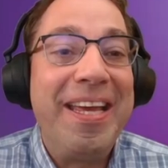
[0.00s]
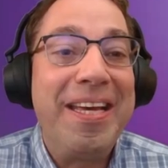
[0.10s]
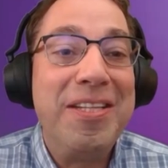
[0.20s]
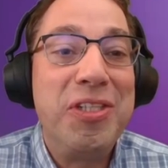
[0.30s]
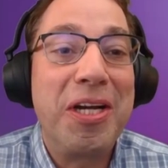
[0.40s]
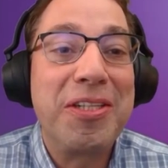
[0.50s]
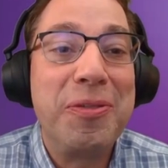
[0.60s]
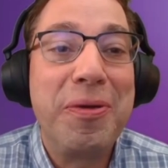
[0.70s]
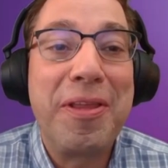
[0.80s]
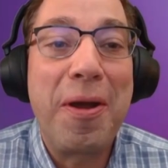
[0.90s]
in
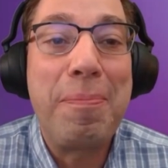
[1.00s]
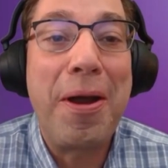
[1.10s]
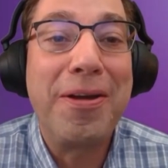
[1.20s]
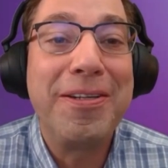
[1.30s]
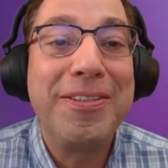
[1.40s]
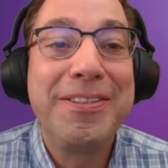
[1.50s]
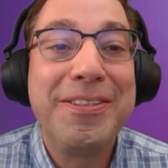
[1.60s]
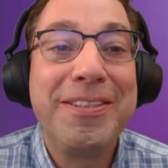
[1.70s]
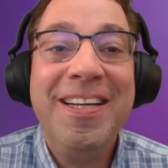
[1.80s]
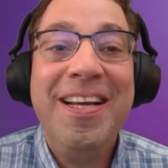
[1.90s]
conjunction with our partners.